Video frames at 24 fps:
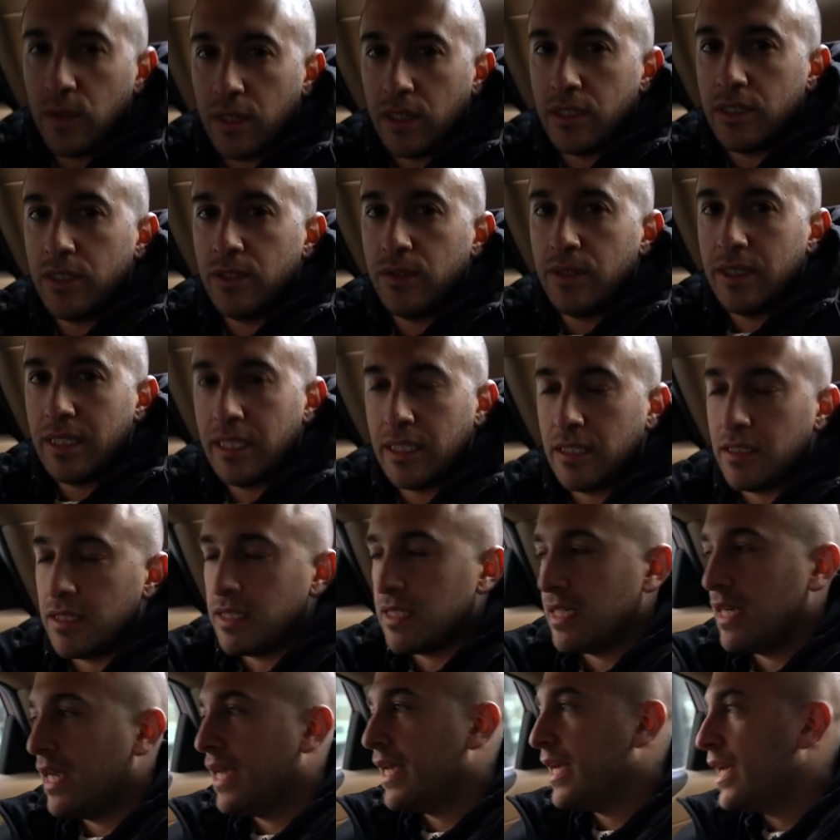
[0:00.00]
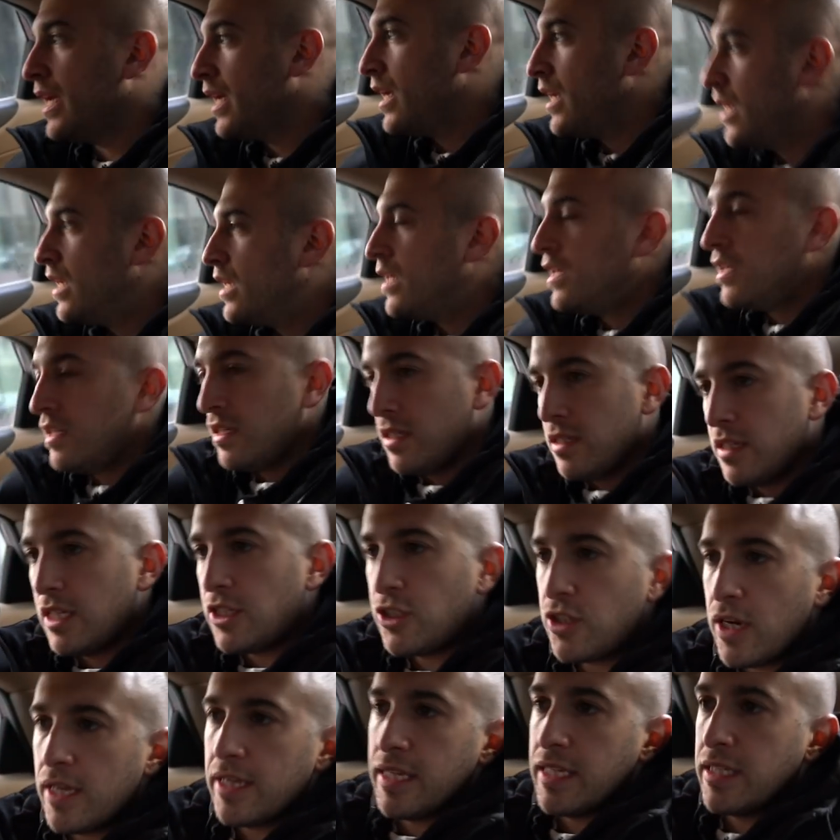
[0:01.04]
what I'll do is this, I'll say,
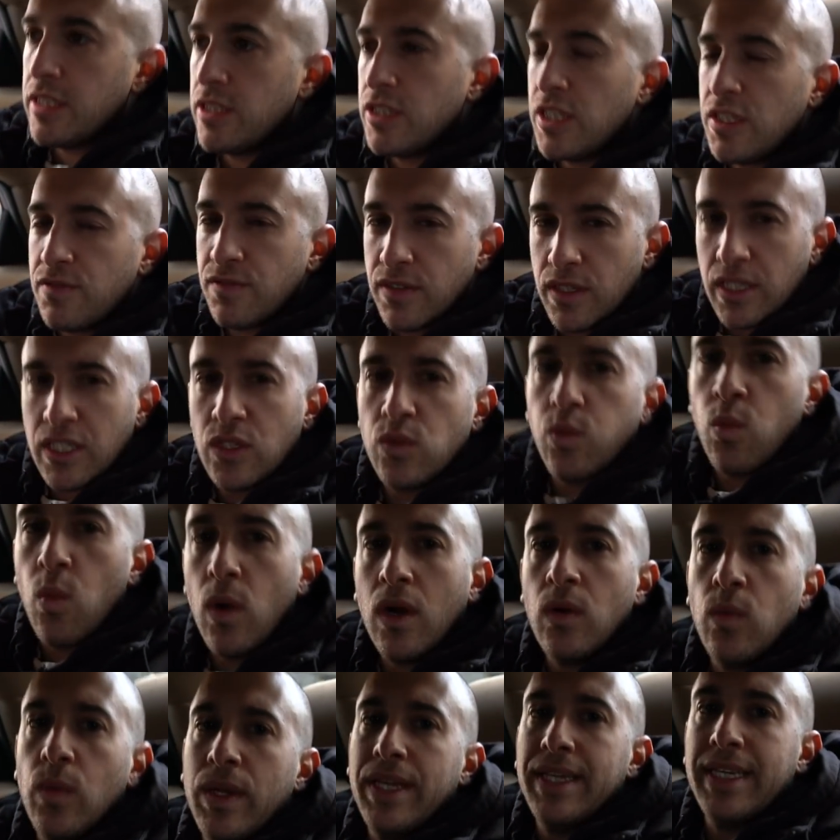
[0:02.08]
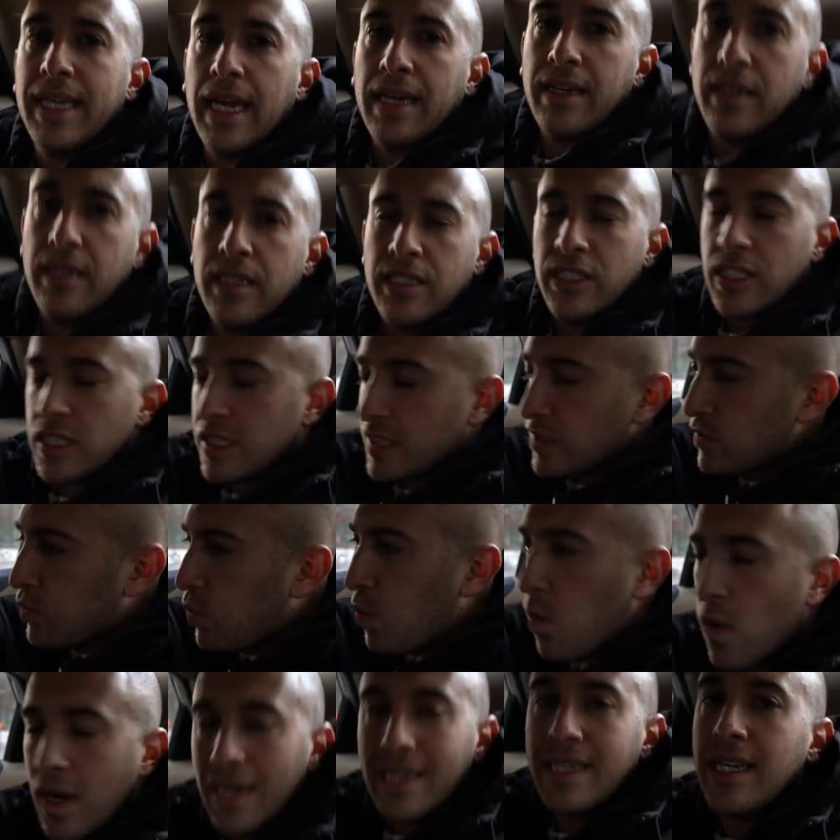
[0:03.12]
let's try this, just for this one weekend, just this
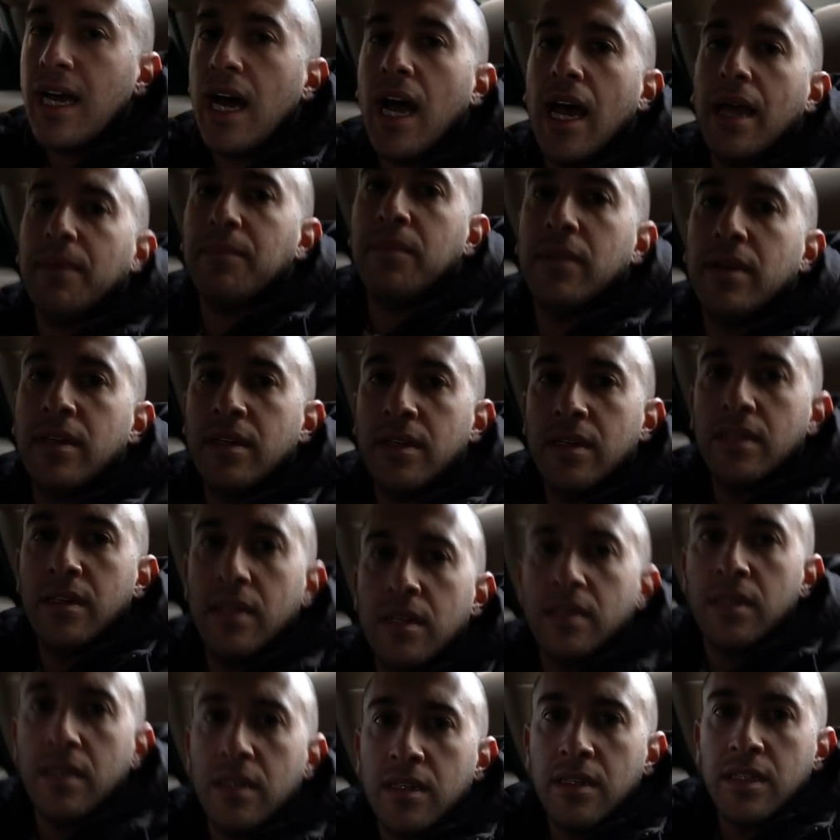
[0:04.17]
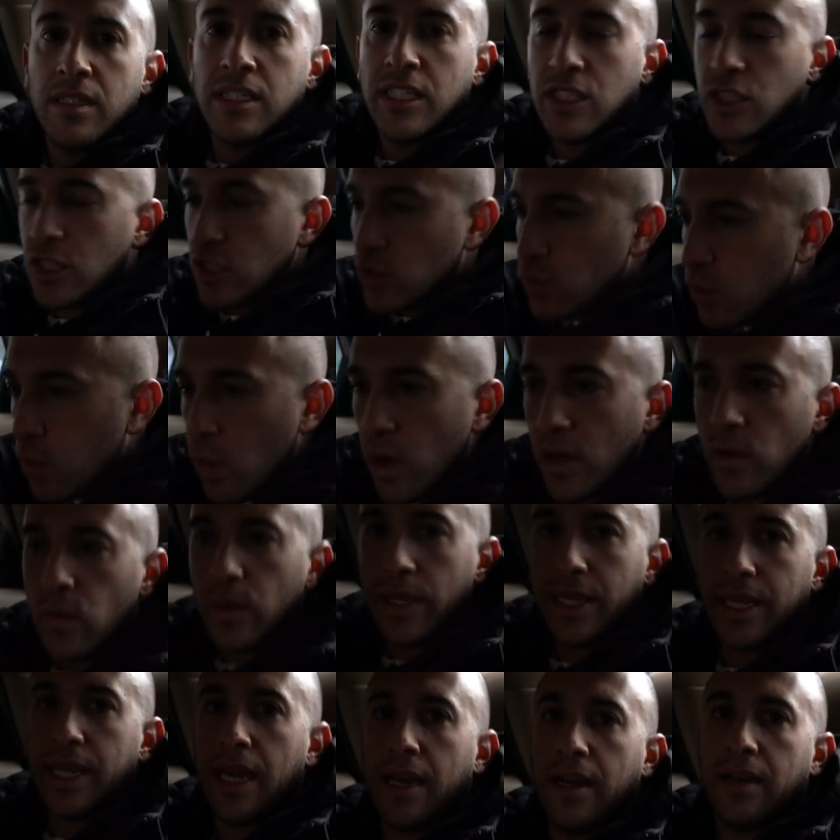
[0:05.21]
one time, just this one
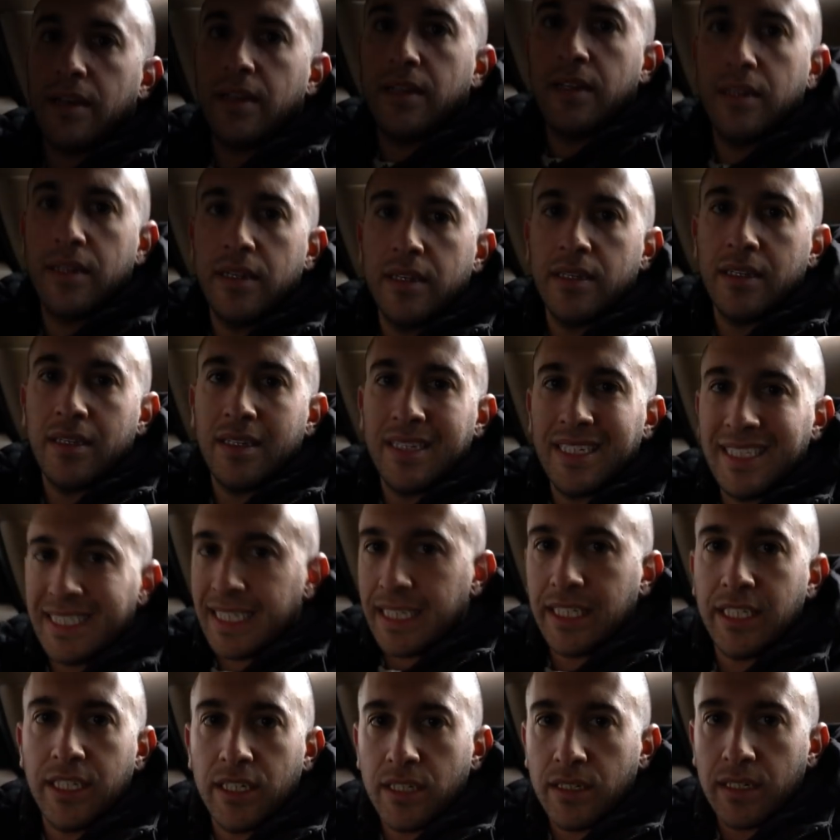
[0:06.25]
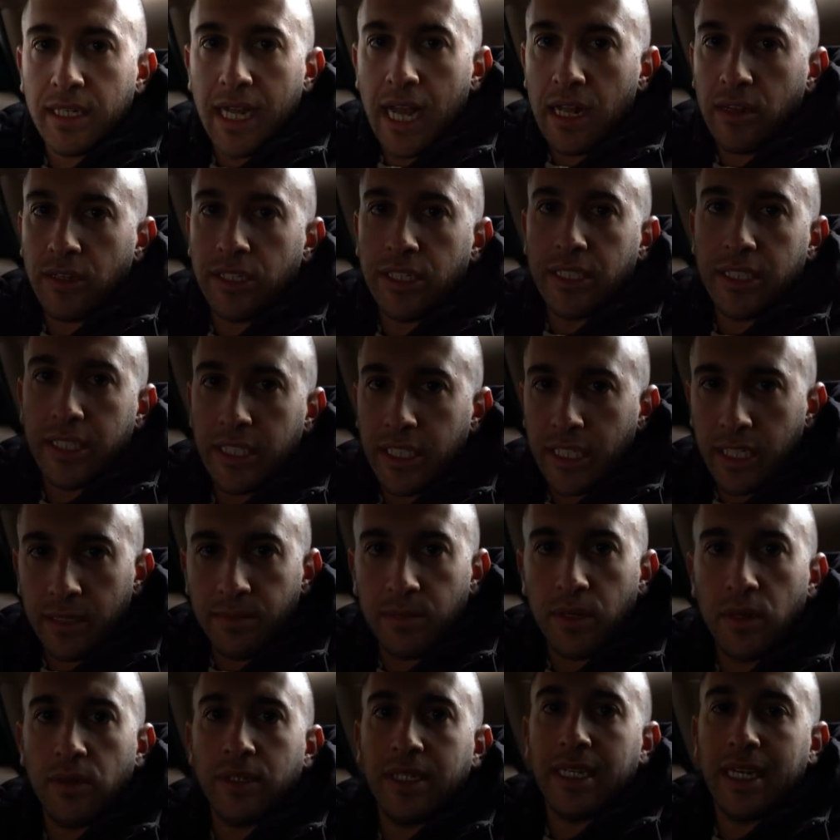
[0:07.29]
weekend, stick to your calories, stick to your
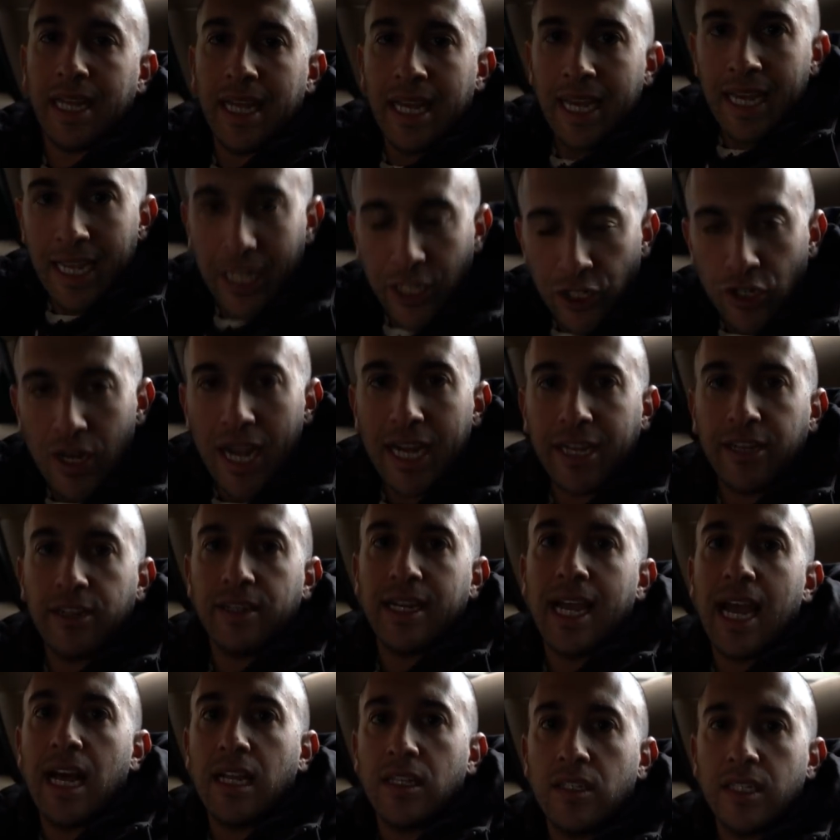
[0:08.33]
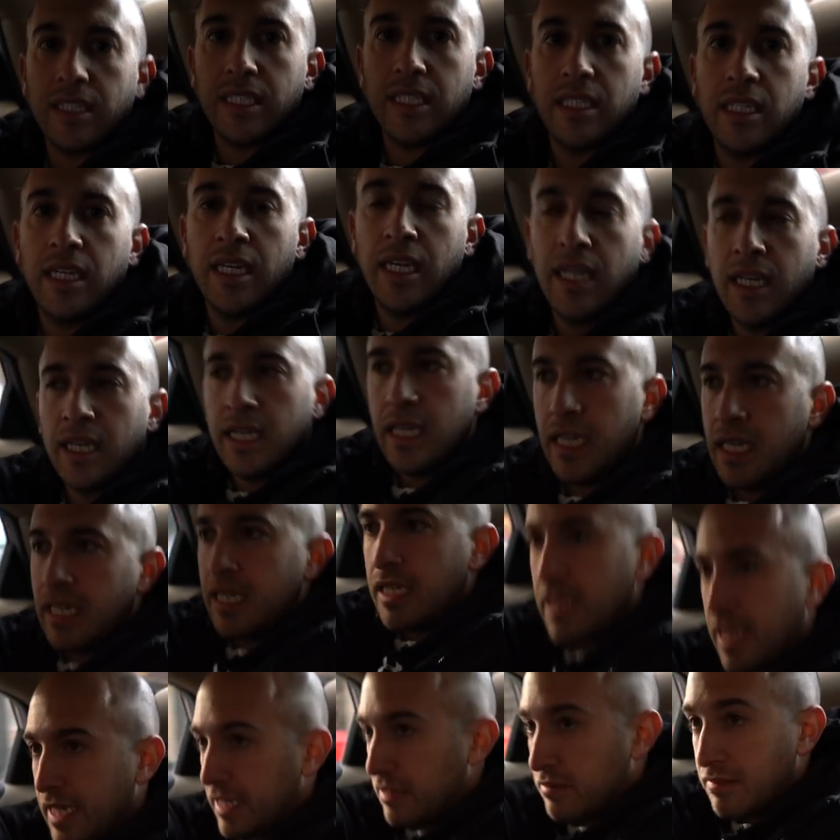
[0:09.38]
protein, track your calories.
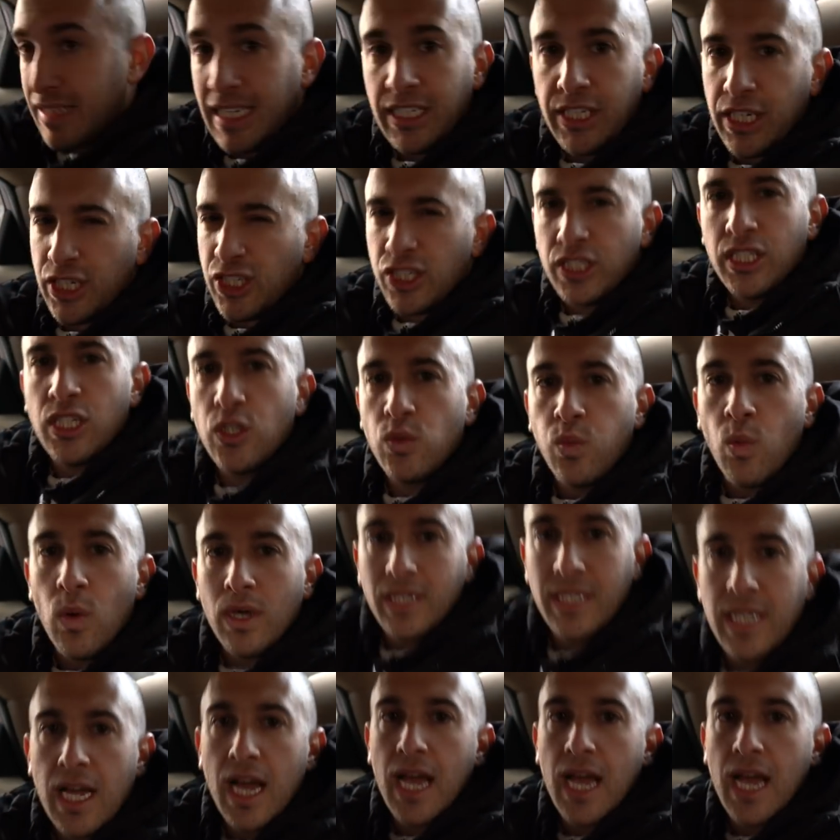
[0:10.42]
Like that's it, just this one